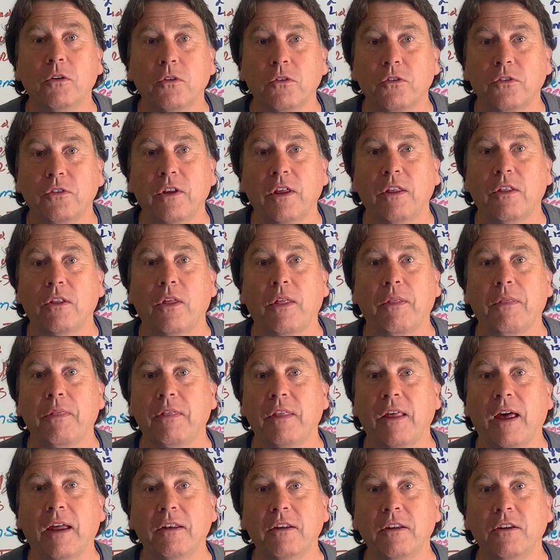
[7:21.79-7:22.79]
say
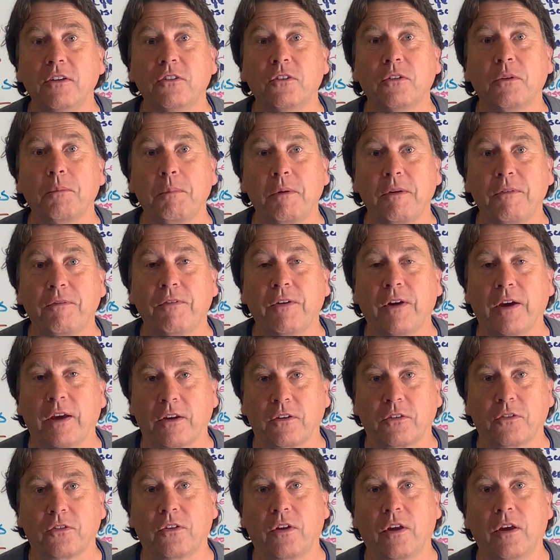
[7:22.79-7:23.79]
that needs to be
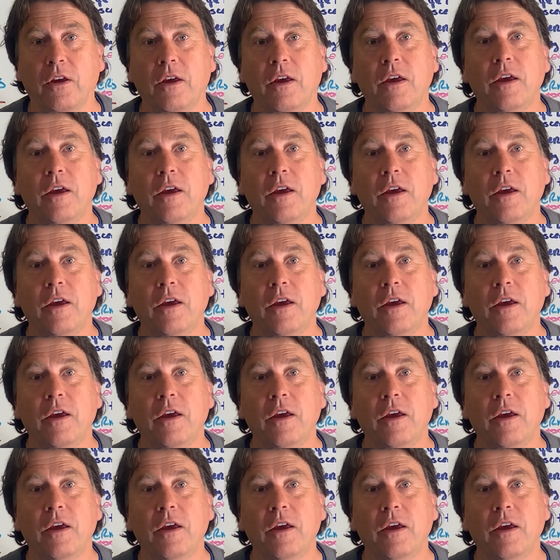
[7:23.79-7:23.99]
fixed.